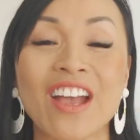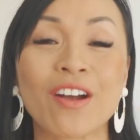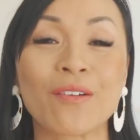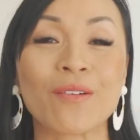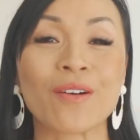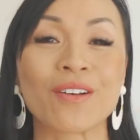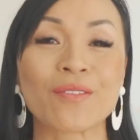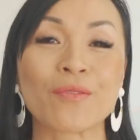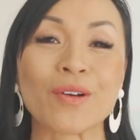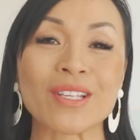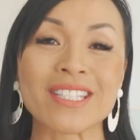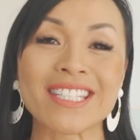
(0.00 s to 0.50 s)

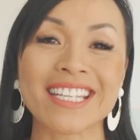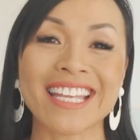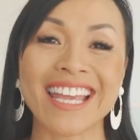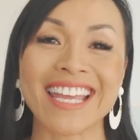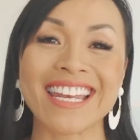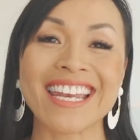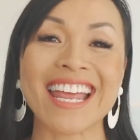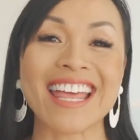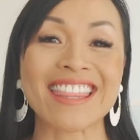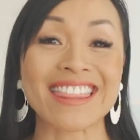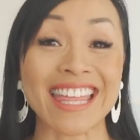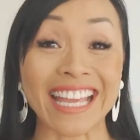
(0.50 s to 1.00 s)
Well, once
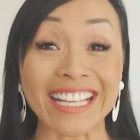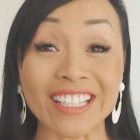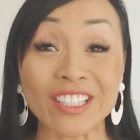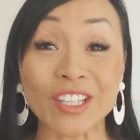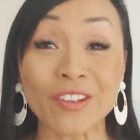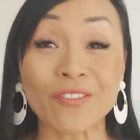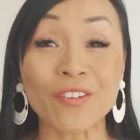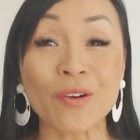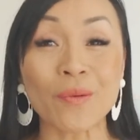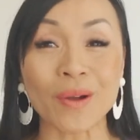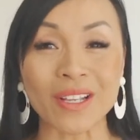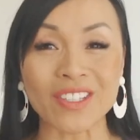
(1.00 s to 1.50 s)
again, thank
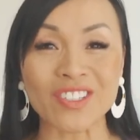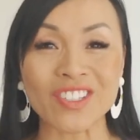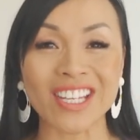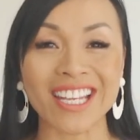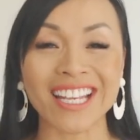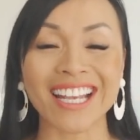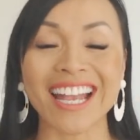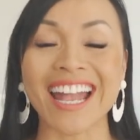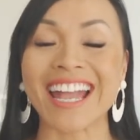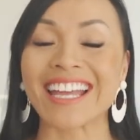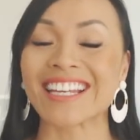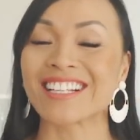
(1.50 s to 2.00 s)
you for
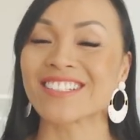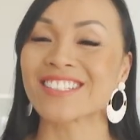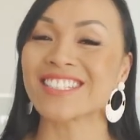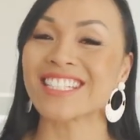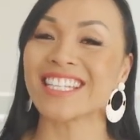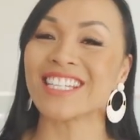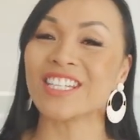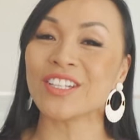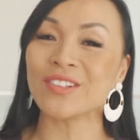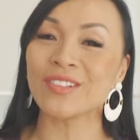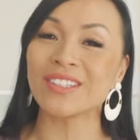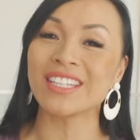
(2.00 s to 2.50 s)
watching, and I'll
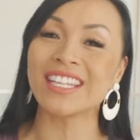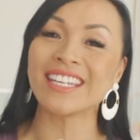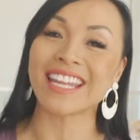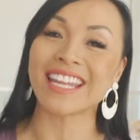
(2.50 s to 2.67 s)
see you in the